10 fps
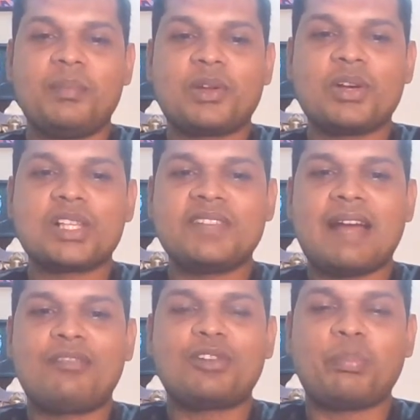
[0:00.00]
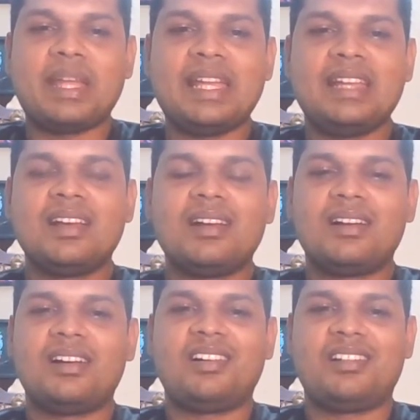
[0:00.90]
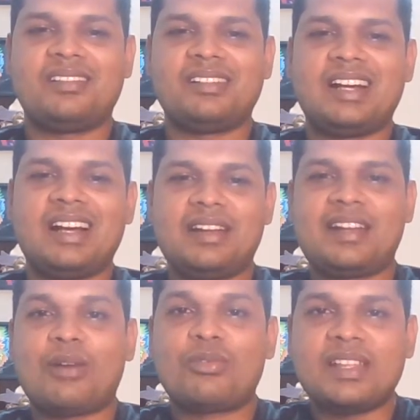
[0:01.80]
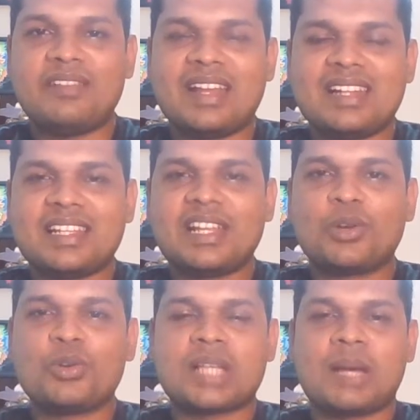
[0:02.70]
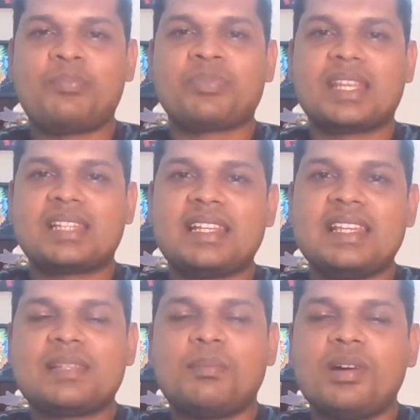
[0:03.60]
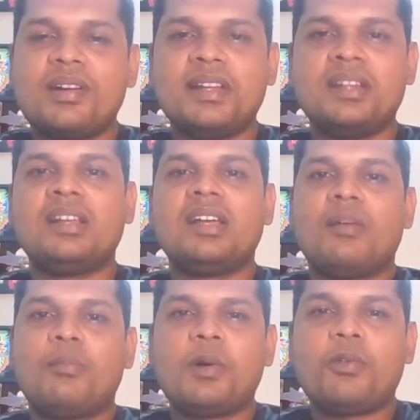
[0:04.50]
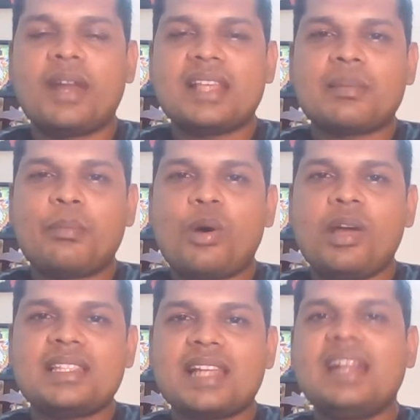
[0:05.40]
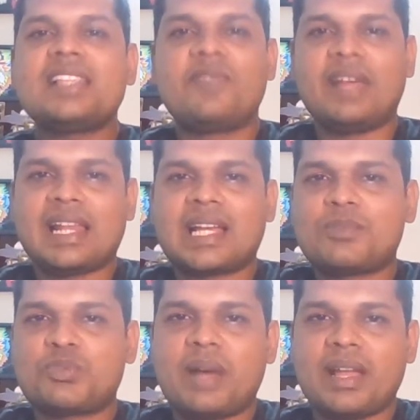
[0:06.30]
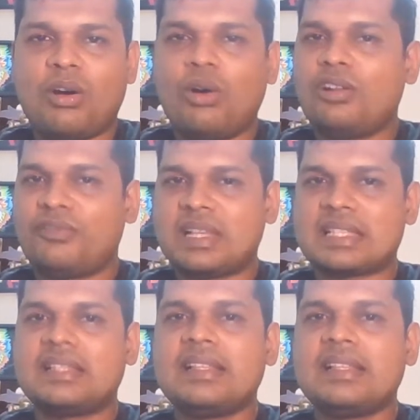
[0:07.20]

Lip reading: because we have to pay a dowry when she grows up. She is a burden. But whereas a boy child is welcomed by all of us.